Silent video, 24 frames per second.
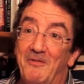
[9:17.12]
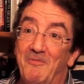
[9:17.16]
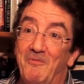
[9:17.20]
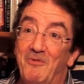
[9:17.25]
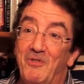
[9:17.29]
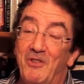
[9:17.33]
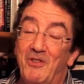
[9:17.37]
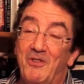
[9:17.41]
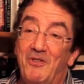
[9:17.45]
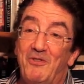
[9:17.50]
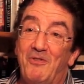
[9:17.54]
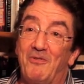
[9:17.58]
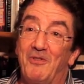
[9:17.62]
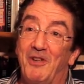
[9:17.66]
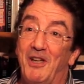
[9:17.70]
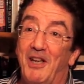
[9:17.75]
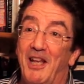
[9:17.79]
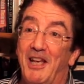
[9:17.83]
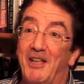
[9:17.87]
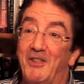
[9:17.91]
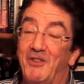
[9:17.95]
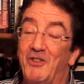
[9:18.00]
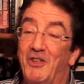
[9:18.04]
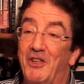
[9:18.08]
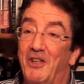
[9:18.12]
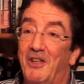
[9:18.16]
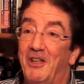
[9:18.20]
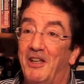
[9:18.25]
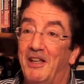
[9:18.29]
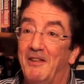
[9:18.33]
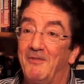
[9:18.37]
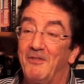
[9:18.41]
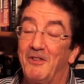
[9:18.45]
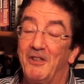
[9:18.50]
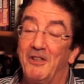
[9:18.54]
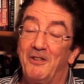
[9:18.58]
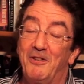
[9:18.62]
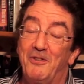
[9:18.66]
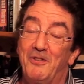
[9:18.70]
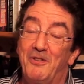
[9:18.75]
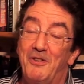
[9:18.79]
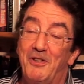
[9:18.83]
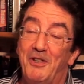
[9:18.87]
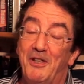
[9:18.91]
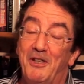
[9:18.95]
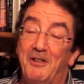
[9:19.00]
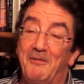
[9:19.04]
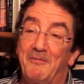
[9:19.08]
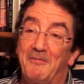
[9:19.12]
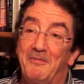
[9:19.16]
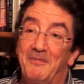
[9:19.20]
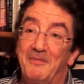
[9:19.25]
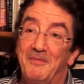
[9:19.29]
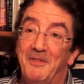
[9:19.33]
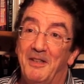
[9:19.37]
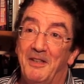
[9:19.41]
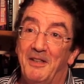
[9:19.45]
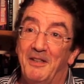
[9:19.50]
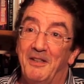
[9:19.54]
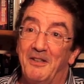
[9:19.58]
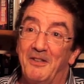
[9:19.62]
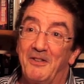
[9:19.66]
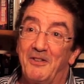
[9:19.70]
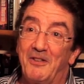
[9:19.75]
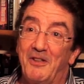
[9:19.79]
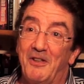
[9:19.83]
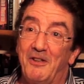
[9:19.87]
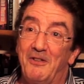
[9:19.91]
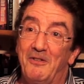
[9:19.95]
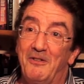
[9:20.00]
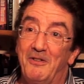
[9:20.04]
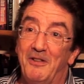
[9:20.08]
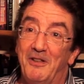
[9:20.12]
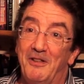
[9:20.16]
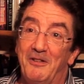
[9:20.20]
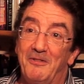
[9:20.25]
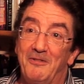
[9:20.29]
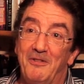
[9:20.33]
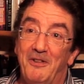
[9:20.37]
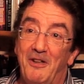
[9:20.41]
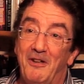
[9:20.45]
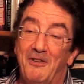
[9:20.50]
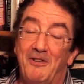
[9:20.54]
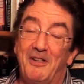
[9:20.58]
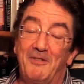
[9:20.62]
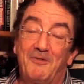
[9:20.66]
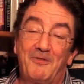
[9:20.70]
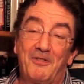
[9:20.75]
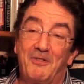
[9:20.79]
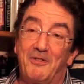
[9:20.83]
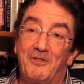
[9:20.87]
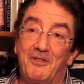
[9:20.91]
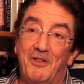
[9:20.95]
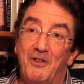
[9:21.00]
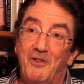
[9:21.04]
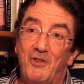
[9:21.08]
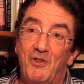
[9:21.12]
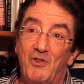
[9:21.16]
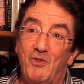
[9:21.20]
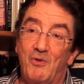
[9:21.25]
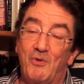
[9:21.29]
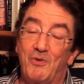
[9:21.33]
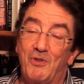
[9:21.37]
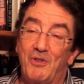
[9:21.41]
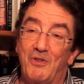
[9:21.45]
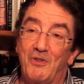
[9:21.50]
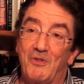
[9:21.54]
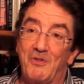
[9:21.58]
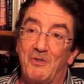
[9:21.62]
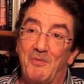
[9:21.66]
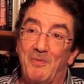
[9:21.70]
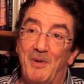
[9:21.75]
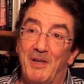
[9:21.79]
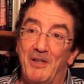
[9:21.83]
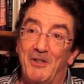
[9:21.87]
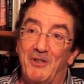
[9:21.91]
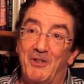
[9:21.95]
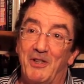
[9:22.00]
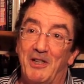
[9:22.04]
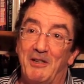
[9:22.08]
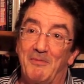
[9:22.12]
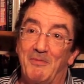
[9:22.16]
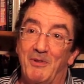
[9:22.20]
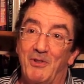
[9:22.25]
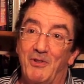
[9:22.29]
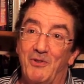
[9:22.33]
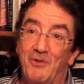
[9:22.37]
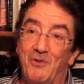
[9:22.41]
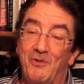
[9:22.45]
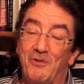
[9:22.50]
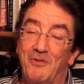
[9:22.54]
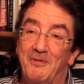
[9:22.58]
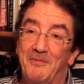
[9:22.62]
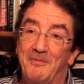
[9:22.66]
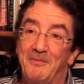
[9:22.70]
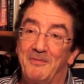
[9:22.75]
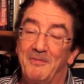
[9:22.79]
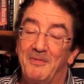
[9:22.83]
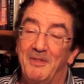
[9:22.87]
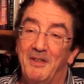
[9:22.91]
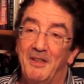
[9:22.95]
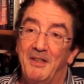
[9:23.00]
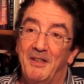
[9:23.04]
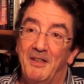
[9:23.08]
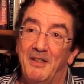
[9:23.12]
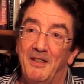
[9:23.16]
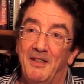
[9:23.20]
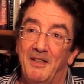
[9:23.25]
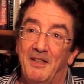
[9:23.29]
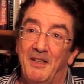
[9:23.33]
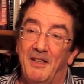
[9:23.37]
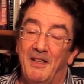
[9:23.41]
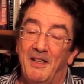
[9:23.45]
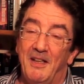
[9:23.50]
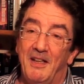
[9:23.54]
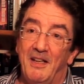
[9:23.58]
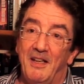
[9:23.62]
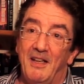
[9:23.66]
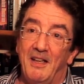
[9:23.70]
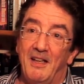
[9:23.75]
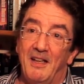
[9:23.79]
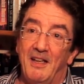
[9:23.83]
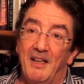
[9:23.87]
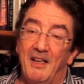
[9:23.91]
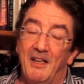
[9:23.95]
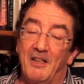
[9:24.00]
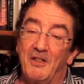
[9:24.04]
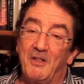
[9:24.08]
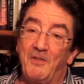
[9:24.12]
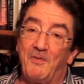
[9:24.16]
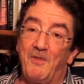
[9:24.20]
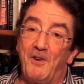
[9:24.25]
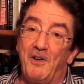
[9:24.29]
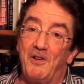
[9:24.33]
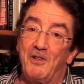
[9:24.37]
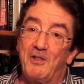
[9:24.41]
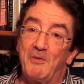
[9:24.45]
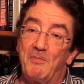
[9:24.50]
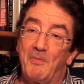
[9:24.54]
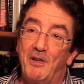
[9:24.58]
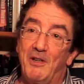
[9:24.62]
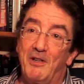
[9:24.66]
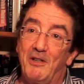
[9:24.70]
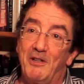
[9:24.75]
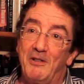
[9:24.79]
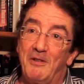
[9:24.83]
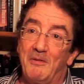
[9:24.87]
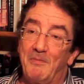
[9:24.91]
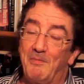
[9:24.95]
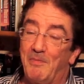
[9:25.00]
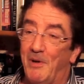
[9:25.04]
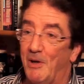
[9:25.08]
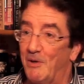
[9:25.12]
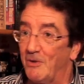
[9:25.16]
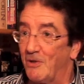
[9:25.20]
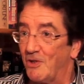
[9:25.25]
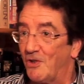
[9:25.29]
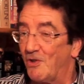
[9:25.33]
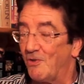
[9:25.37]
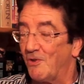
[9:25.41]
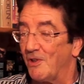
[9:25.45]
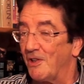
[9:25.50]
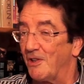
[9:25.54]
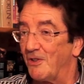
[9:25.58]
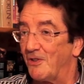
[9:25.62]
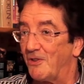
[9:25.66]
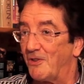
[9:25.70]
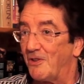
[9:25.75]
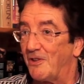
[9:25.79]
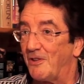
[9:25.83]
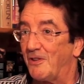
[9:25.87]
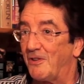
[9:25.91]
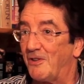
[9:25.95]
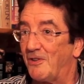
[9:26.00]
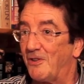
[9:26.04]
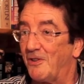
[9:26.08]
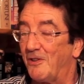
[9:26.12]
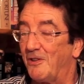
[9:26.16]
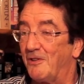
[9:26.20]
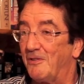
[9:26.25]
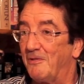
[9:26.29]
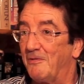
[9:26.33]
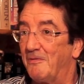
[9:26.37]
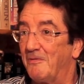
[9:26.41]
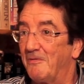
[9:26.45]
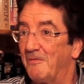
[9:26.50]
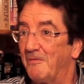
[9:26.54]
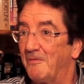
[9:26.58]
just relaxing and having a good time. So no, I've got no shortage of spare time at all. And as far as my Polish readers are concerned,